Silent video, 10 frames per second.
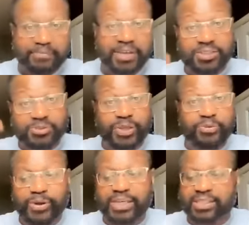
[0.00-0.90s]
because
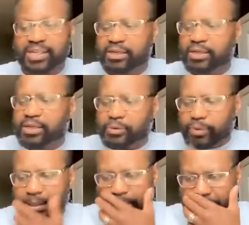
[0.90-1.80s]
we reason it,
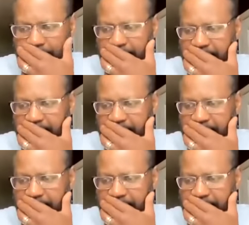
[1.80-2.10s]
well,